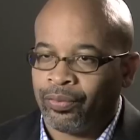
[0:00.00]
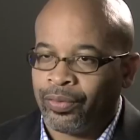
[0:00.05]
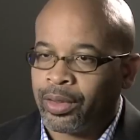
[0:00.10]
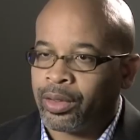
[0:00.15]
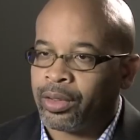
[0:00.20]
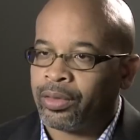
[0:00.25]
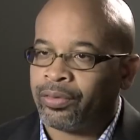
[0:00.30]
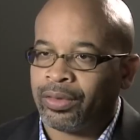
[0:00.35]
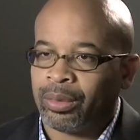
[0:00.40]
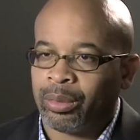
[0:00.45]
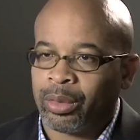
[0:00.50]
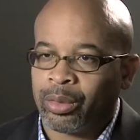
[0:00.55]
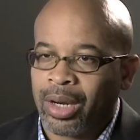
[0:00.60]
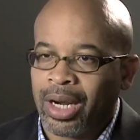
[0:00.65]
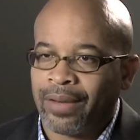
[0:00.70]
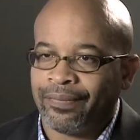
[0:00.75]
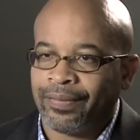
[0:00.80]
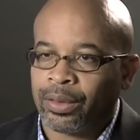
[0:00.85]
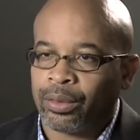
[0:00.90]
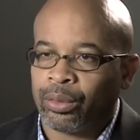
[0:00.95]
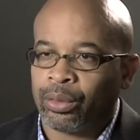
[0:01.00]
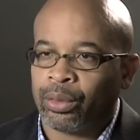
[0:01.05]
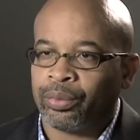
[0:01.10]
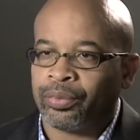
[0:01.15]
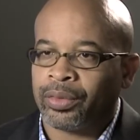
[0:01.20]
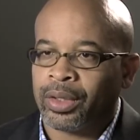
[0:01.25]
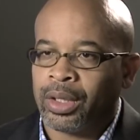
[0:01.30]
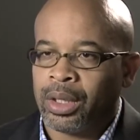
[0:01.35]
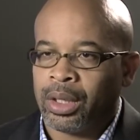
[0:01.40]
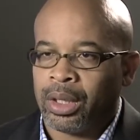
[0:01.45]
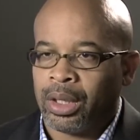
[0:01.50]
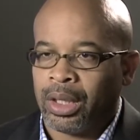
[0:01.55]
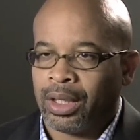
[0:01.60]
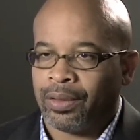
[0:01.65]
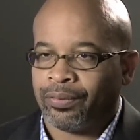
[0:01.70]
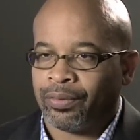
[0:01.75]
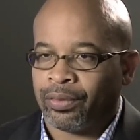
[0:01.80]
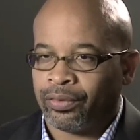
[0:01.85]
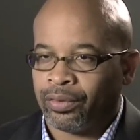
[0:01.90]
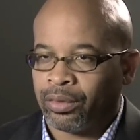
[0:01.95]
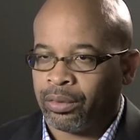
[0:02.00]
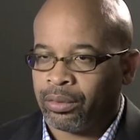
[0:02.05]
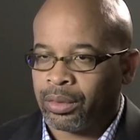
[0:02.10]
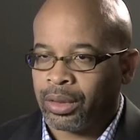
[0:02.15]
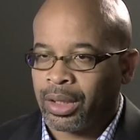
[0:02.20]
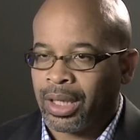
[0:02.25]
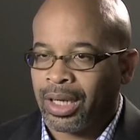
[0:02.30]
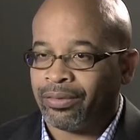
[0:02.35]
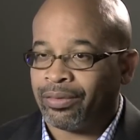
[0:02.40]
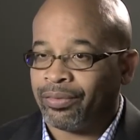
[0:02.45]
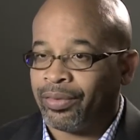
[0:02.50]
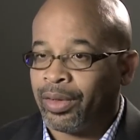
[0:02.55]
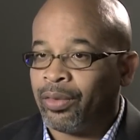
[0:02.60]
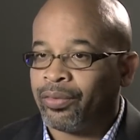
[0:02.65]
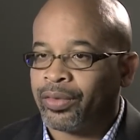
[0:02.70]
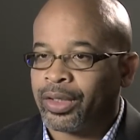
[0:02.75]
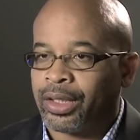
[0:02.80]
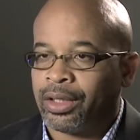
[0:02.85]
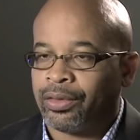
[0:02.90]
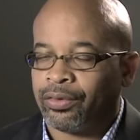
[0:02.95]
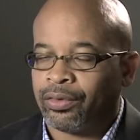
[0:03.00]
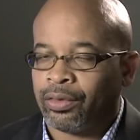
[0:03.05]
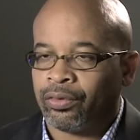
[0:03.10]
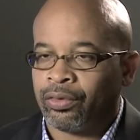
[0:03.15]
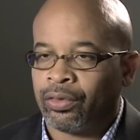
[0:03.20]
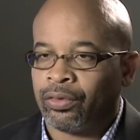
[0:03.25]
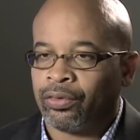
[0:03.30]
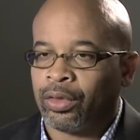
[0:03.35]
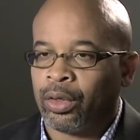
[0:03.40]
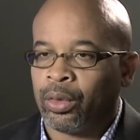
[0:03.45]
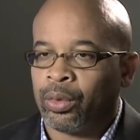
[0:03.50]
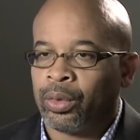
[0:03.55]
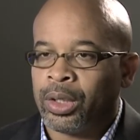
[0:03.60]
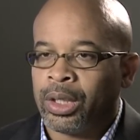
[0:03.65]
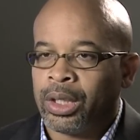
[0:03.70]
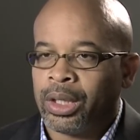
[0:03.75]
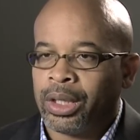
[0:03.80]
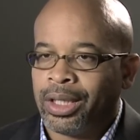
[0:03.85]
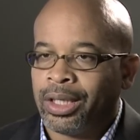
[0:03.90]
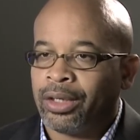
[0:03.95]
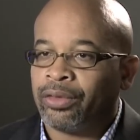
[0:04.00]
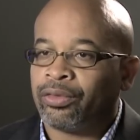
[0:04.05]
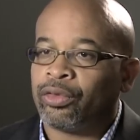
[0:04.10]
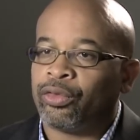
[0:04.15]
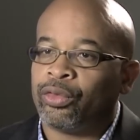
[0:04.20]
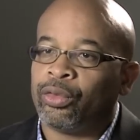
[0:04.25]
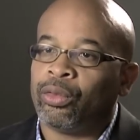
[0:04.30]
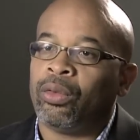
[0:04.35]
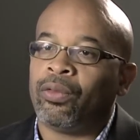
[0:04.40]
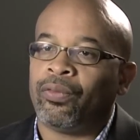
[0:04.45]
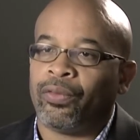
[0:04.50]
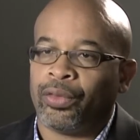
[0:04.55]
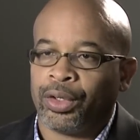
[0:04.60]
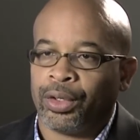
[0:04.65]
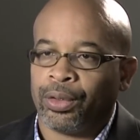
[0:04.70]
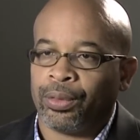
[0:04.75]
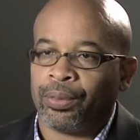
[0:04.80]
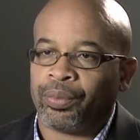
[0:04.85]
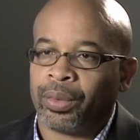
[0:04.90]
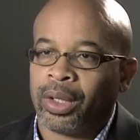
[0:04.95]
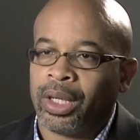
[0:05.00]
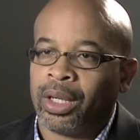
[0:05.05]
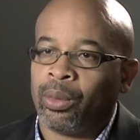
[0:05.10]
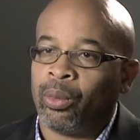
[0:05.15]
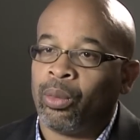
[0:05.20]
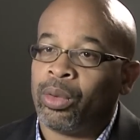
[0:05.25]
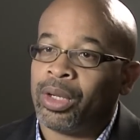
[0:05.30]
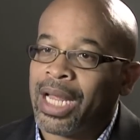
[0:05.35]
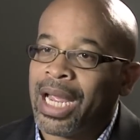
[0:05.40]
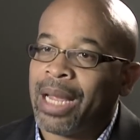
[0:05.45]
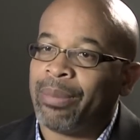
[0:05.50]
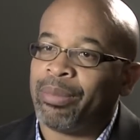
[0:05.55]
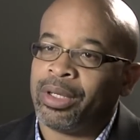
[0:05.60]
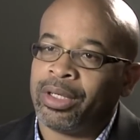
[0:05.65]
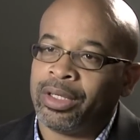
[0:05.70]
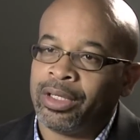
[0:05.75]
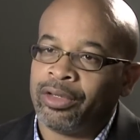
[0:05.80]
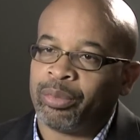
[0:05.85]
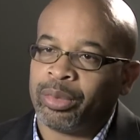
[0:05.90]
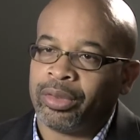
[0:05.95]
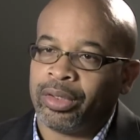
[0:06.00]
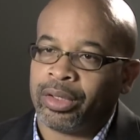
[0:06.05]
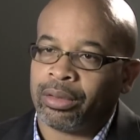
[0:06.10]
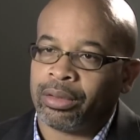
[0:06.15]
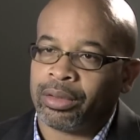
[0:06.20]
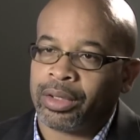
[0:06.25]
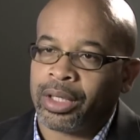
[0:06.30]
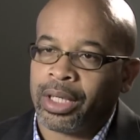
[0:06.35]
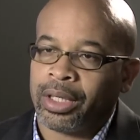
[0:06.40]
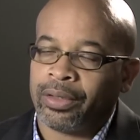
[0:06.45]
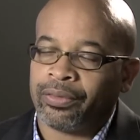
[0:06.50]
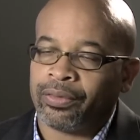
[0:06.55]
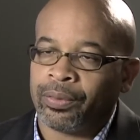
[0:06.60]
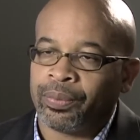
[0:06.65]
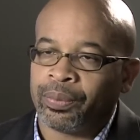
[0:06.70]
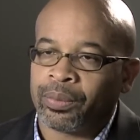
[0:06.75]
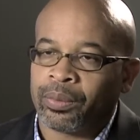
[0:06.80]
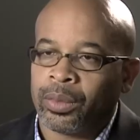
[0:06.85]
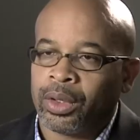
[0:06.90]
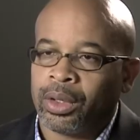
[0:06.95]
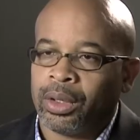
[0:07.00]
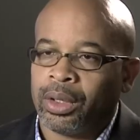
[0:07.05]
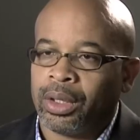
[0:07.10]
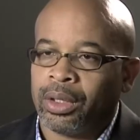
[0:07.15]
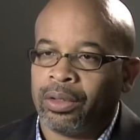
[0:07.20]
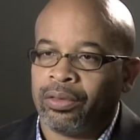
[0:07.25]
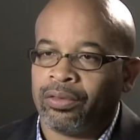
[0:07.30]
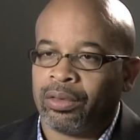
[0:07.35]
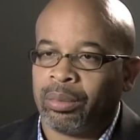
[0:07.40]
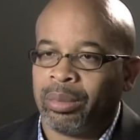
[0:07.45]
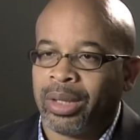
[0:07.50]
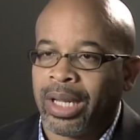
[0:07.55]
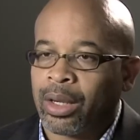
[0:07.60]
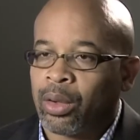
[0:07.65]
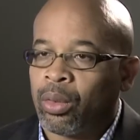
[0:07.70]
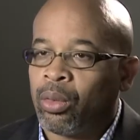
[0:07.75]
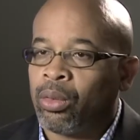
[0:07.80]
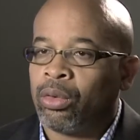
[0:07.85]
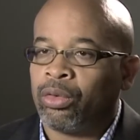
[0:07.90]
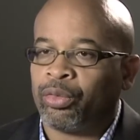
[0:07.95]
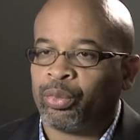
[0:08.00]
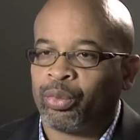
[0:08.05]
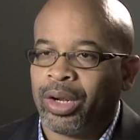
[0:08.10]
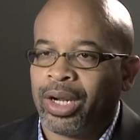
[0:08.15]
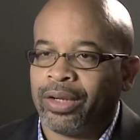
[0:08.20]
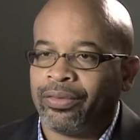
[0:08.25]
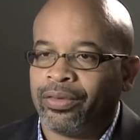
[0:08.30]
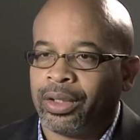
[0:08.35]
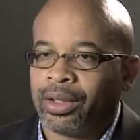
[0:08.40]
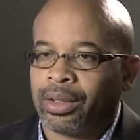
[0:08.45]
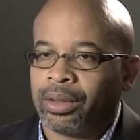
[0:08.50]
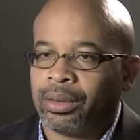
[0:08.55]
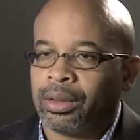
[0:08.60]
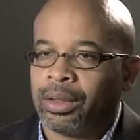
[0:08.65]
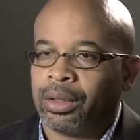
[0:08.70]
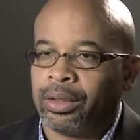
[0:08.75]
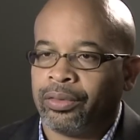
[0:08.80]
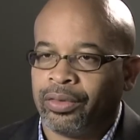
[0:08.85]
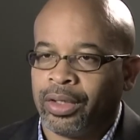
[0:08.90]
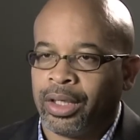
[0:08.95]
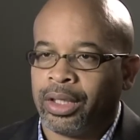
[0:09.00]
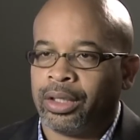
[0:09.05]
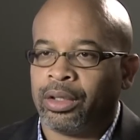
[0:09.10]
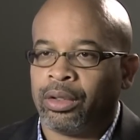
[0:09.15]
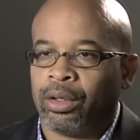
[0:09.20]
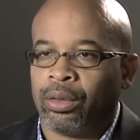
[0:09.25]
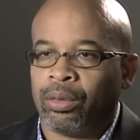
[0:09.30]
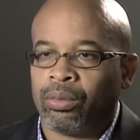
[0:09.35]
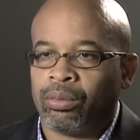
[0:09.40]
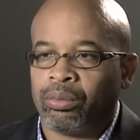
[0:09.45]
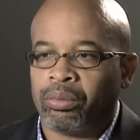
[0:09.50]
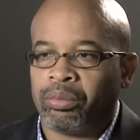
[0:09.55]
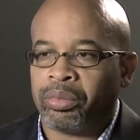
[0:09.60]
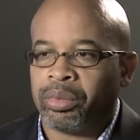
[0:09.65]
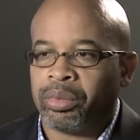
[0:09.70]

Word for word: various demographic groups and for certain kinds of health conditions. And so here's a tool for you. And what happened in this particular case is the Black Corals Project said, you know,